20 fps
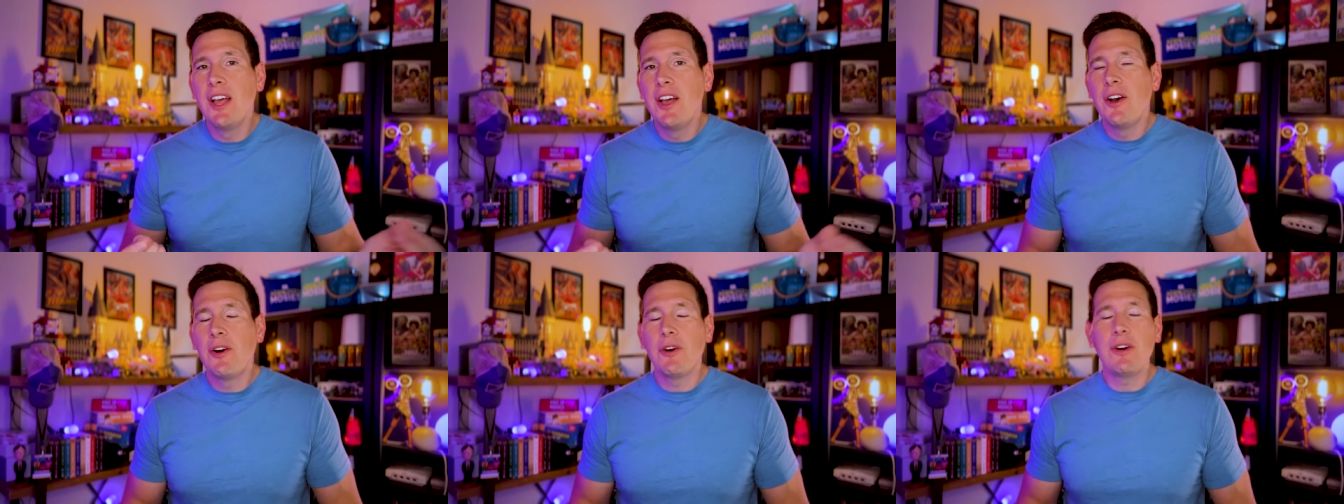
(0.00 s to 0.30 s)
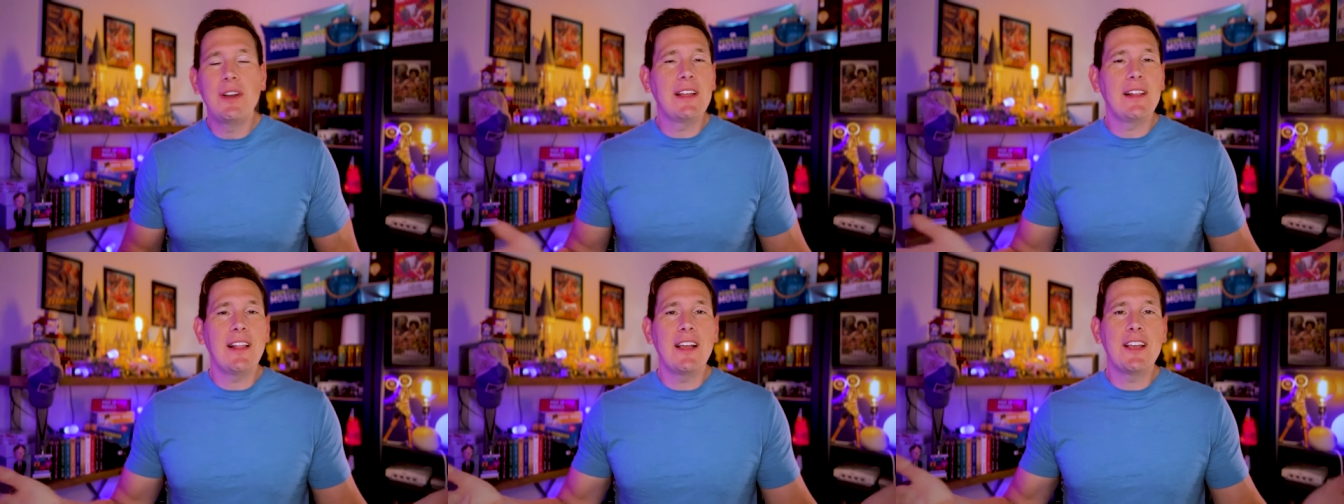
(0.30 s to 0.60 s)
Or are
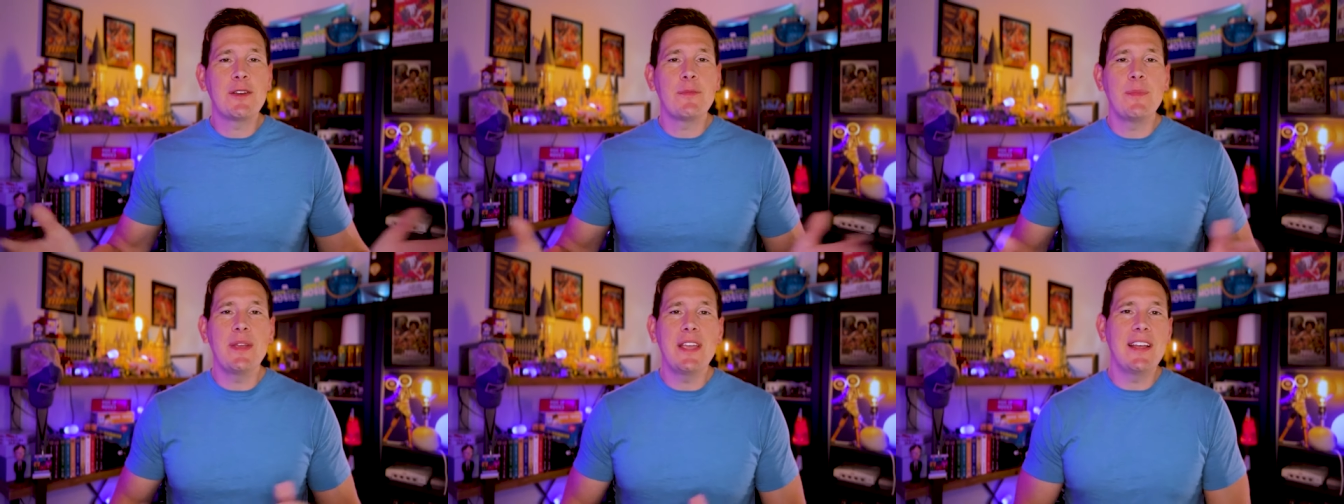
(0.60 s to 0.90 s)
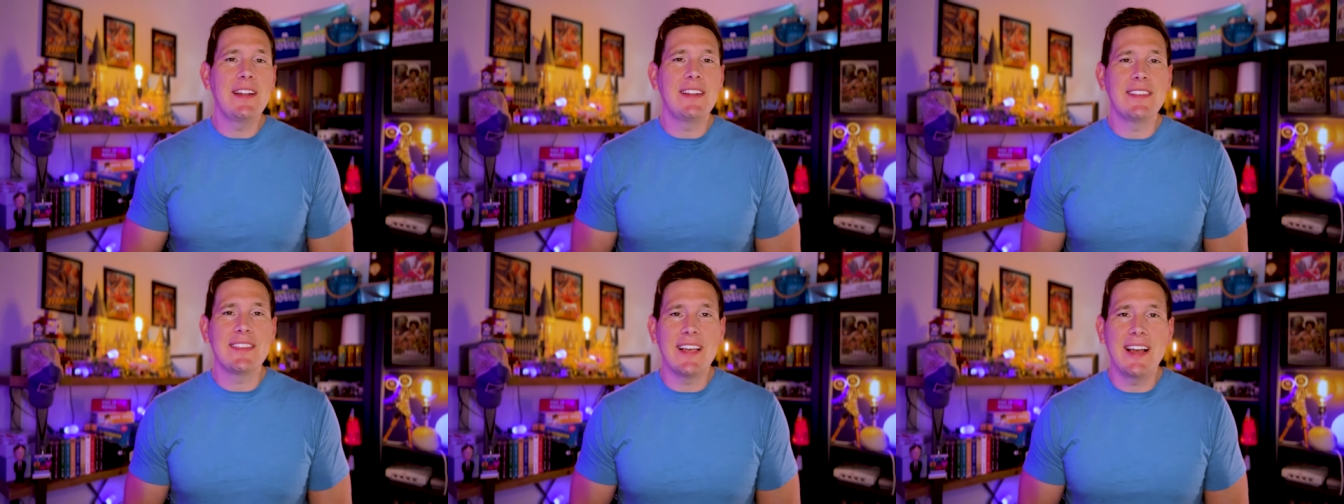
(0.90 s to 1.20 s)
you like me
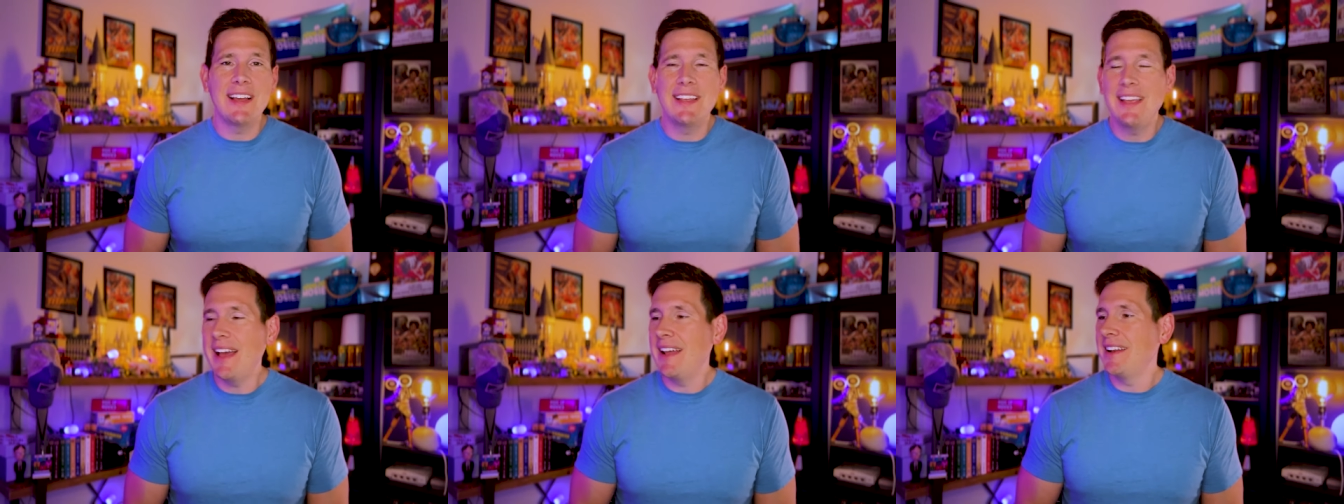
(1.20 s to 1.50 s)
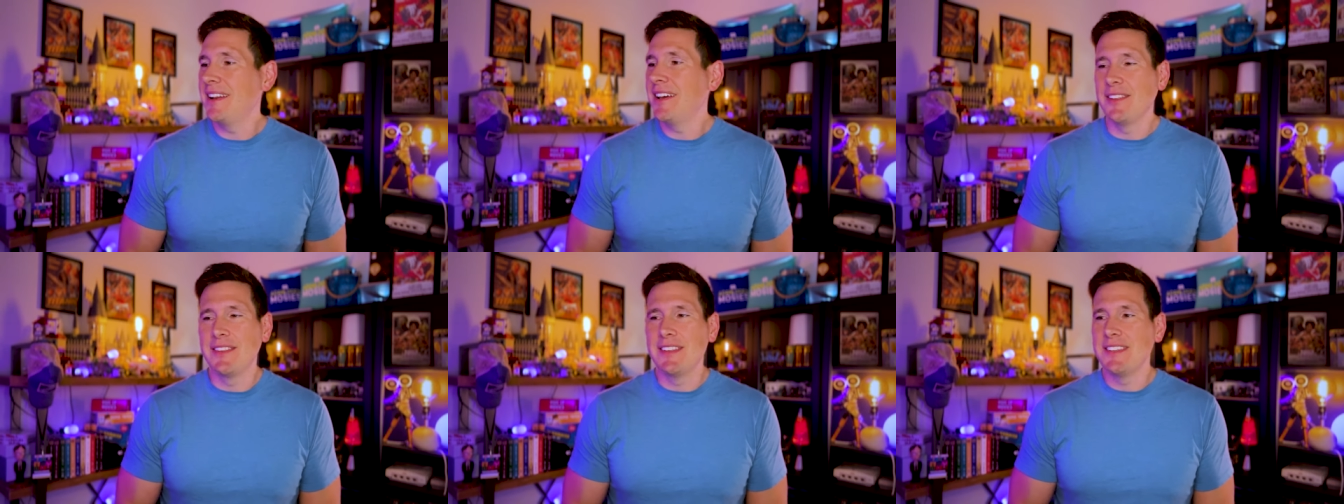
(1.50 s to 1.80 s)
and you thought, yeah,
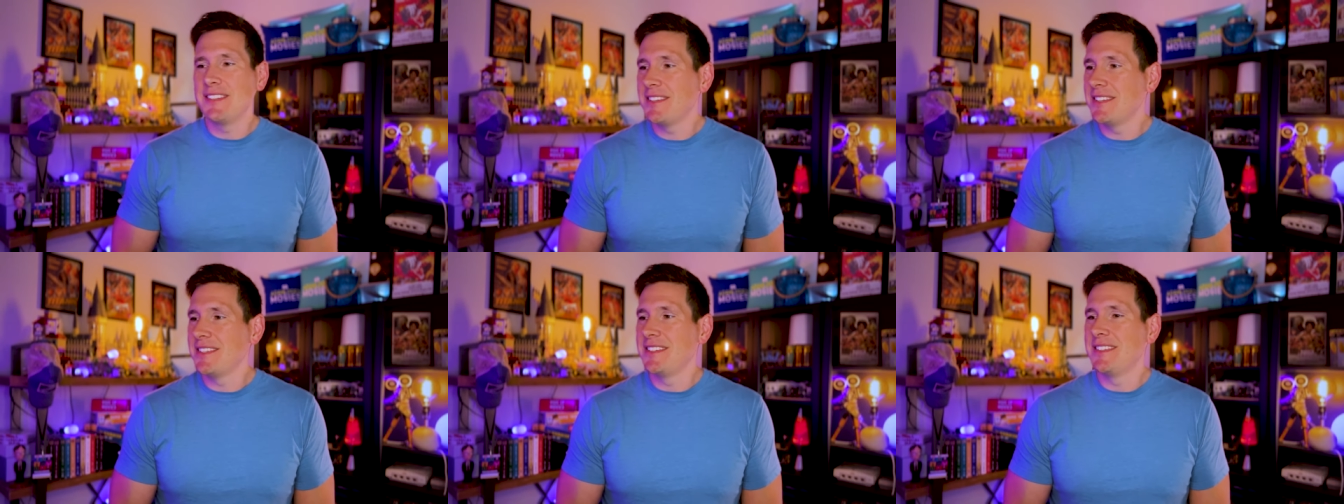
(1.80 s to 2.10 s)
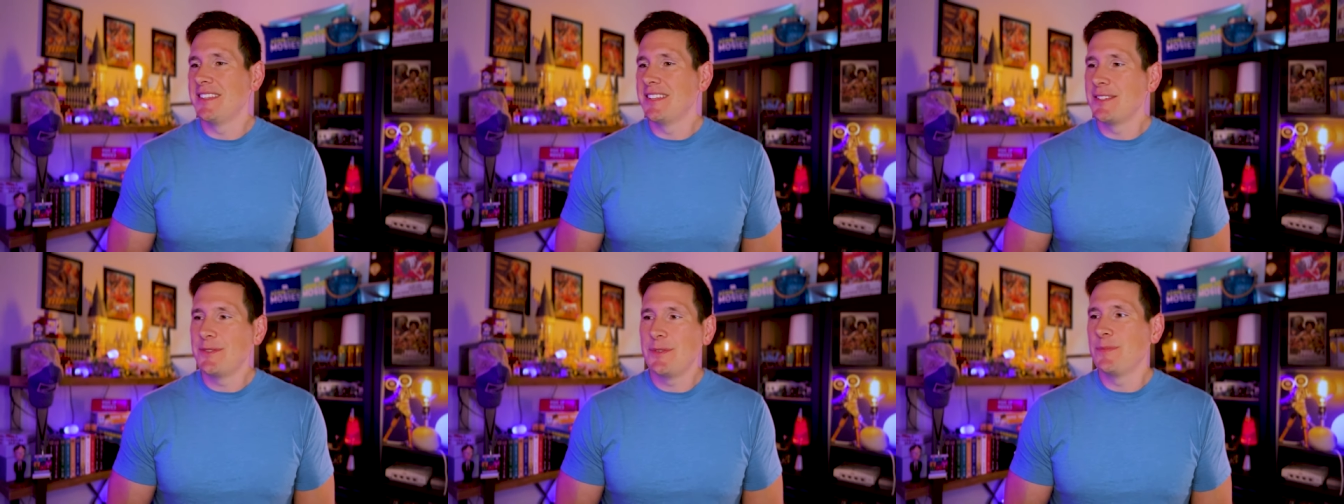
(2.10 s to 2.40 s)
no, this is
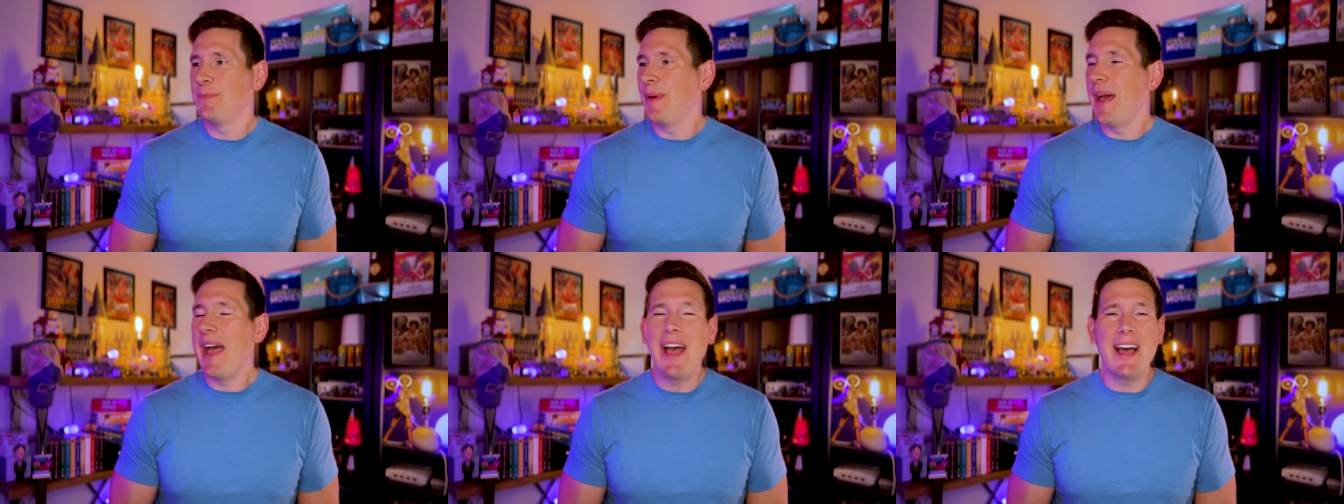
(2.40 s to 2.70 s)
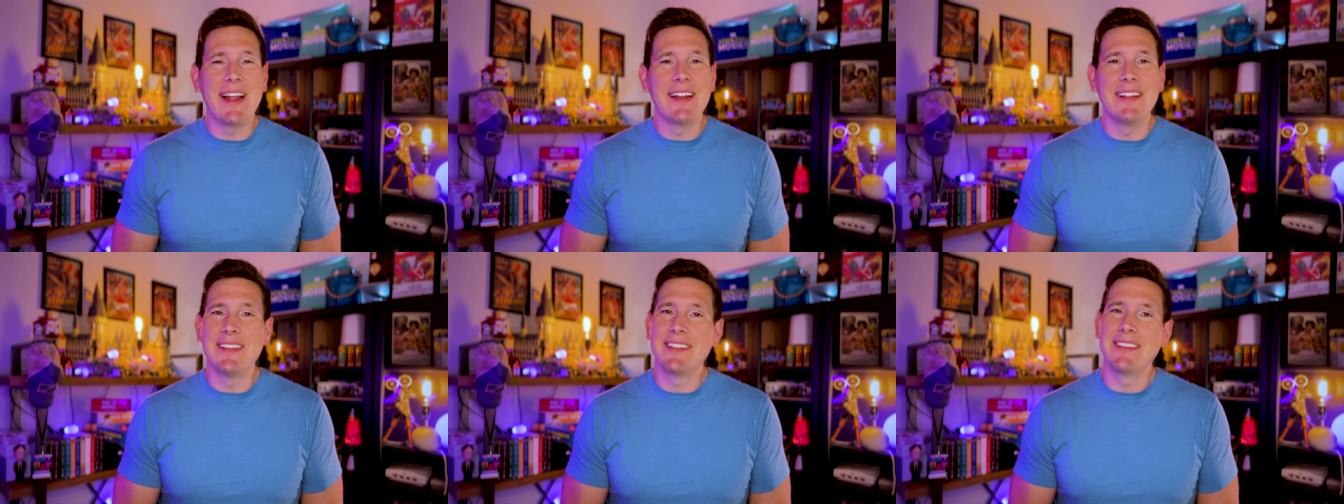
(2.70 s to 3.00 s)
this was
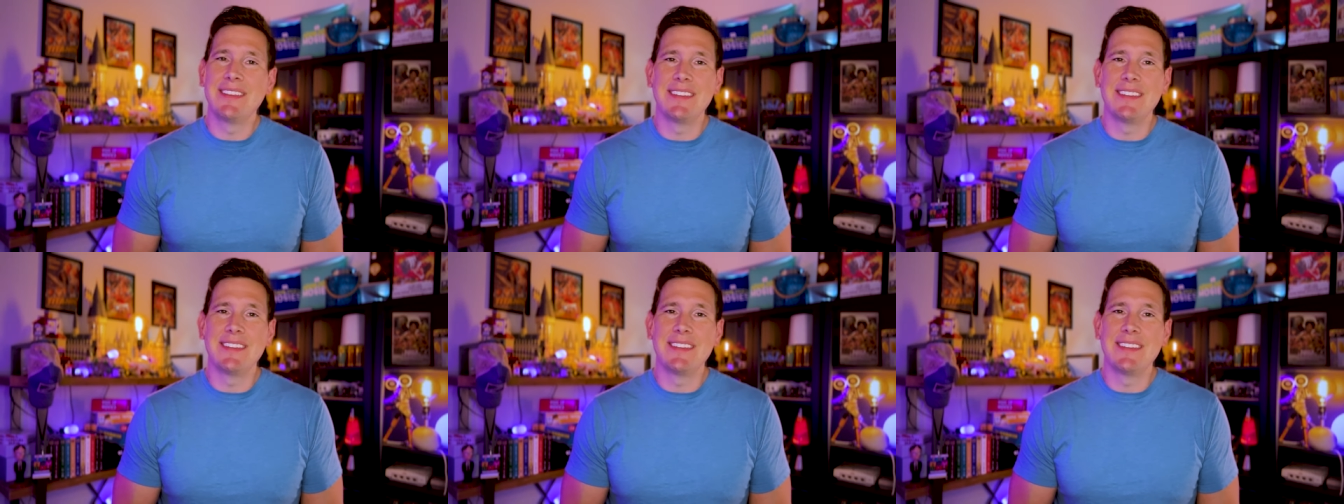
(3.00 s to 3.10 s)
bad.